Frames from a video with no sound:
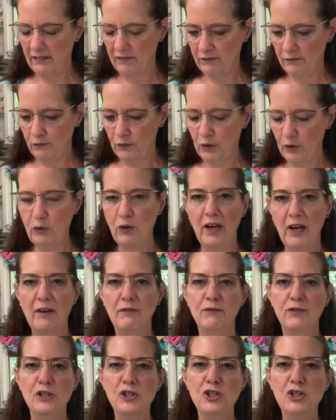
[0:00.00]
we will have
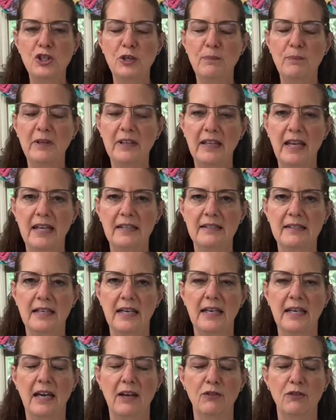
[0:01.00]
free shipping that
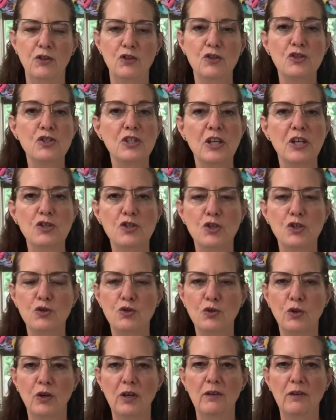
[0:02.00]
day on Thursday, June
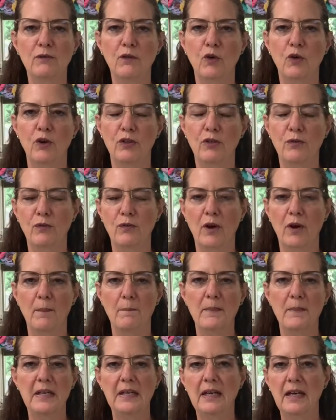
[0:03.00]
24th from
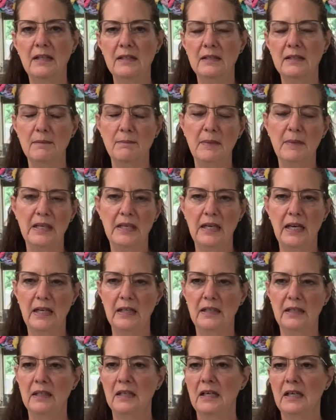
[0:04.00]
midnight to midnight.
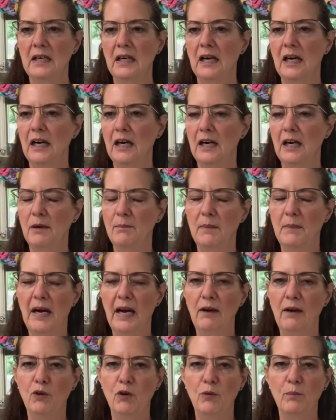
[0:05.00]
I
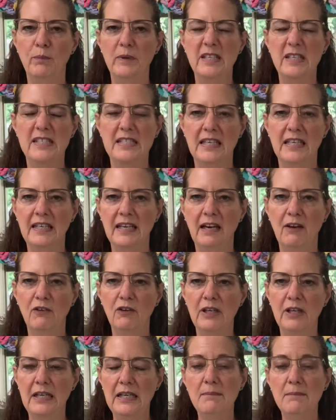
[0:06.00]
will be sending out an
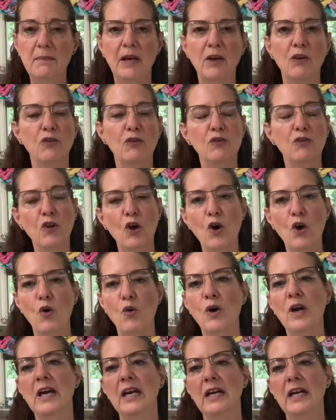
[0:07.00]
email. So
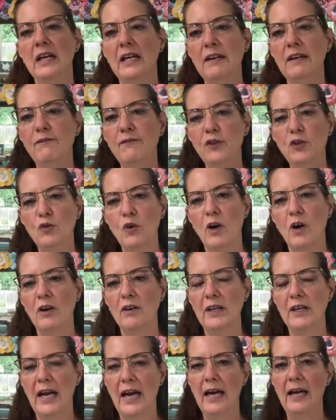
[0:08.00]
if you are
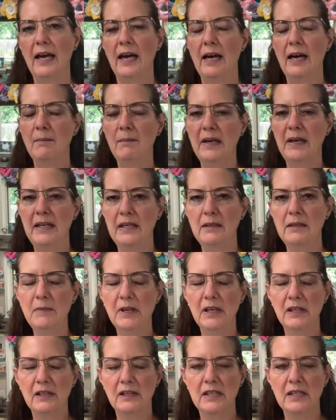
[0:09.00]
not on my
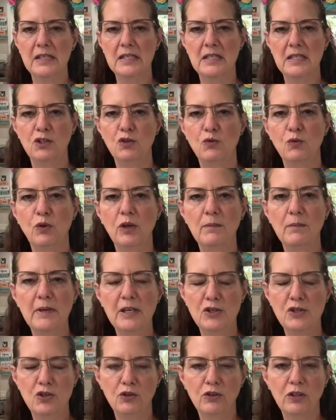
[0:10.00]
email list and you want to make
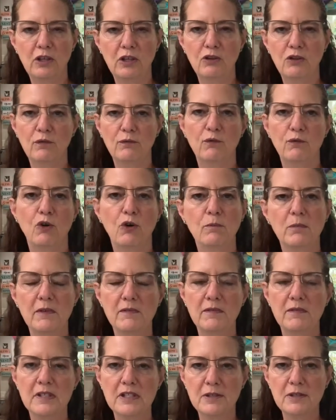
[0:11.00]
sure that you're informed of
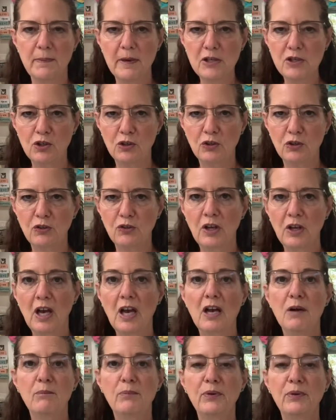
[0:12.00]
the specials,
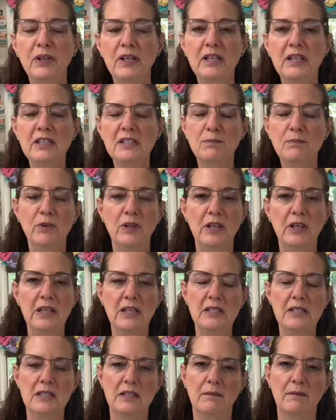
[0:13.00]

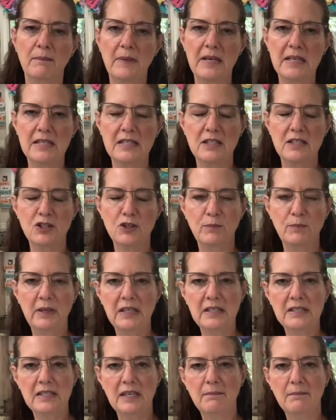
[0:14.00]
please message me,
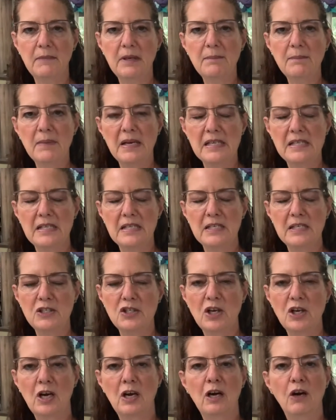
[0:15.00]
send me a message,
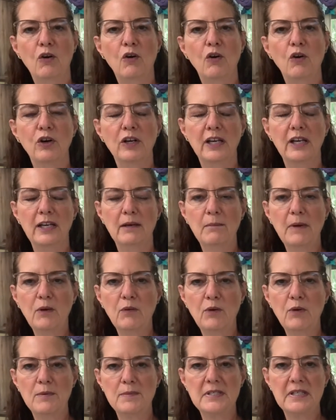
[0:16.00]
or get on my
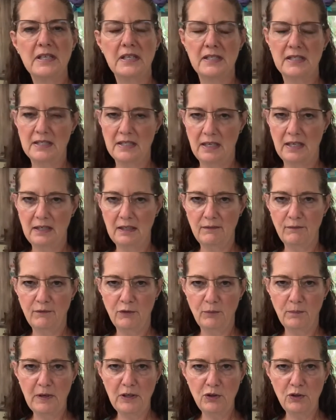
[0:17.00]
website and sign up for
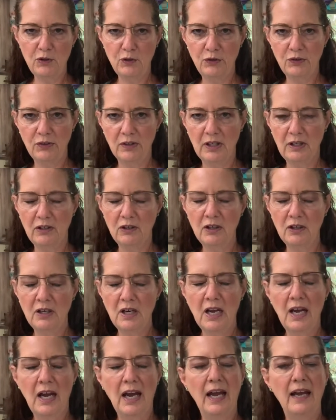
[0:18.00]
my newsletter.
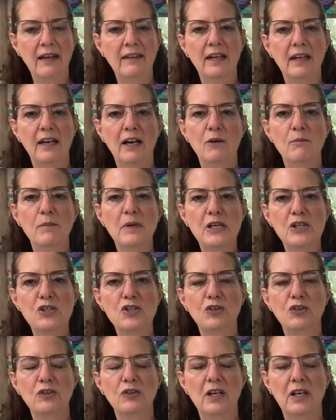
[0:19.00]
And then I'll make
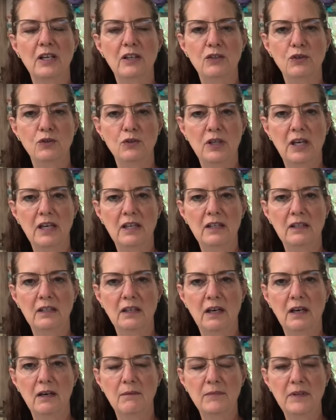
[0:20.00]
sure that you get
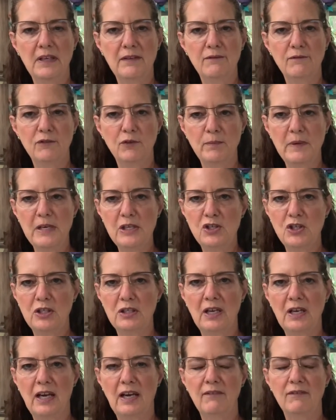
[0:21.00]
the information.
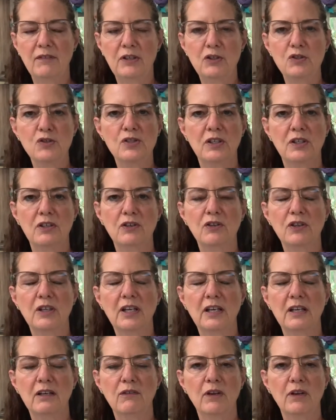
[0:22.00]
I have a newsletter
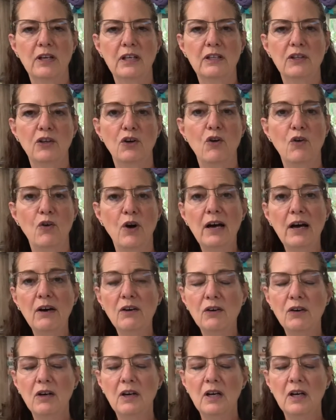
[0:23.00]
getting ready to go out